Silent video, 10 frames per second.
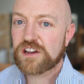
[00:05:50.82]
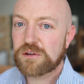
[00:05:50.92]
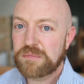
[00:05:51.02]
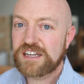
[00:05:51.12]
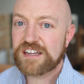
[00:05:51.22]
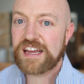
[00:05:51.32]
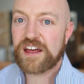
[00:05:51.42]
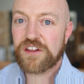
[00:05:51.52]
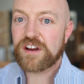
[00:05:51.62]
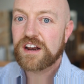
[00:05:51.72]
could meet
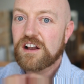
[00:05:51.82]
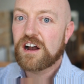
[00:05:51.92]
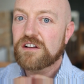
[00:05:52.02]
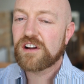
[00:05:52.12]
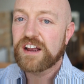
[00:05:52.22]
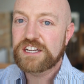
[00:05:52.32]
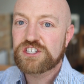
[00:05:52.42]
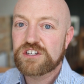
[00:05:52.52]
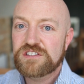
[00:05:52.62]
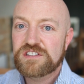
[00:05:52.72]
together in
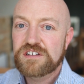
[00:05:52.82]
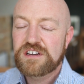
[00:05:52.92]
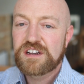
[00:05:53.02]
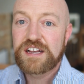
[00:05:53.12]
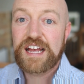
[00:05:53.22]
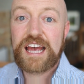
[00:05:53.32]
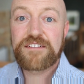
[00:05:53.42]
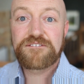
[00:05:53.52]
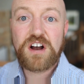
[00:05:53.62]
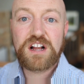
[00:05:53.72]
congregations
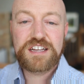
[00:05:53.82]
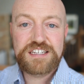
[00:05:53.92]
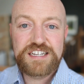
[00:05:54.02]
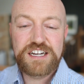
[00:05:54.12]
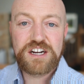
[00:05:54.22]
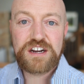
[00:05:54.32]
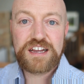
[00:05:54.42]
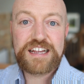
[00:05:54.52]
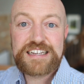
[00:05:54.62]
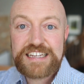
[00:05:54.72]
and
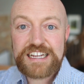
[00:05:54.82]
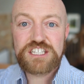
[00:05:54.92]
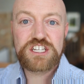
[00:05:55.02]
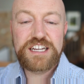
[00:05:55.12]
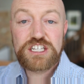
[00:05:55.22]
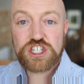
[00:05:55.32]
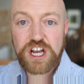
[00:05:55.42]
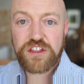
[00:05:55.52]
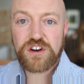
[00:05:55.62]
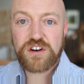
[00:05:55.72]
volunteer and teach each
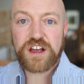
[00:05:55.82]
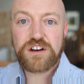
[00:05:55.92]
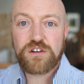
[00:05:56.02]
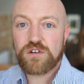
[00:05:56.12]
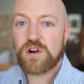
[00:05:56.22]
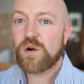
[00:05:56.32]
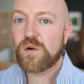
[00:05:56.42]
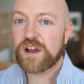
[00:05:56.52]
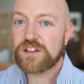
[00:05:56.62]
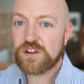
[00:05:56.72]
other and
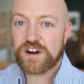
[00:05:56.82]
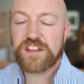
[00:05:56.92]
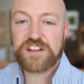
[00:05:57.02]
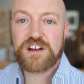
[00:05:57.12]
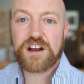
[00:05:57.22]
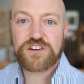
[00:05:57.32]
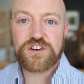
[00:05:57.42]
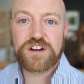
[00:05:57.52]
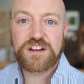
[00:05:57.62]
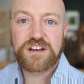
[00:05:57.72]
grow in learning the
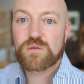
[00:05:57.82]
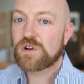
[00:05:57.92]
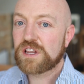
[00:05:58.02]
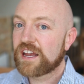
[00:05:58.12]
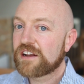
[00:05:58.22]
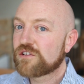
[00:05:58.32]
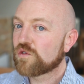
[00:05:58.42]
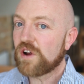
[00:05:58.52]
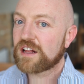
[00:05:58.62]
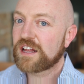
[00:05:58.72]
doctrine relayed
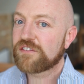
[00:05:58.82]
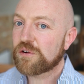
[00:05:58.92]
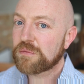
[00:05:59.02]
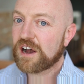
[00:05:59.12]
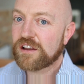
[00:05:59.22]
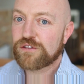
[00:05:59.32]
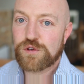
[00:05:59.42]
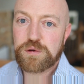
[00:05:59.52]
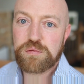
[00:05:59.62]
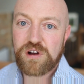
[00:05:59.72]
directly from God
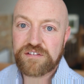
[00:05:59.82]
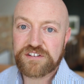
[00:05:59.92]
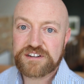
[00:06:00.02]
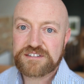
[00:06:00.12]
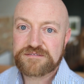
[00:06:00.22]
through the prophet.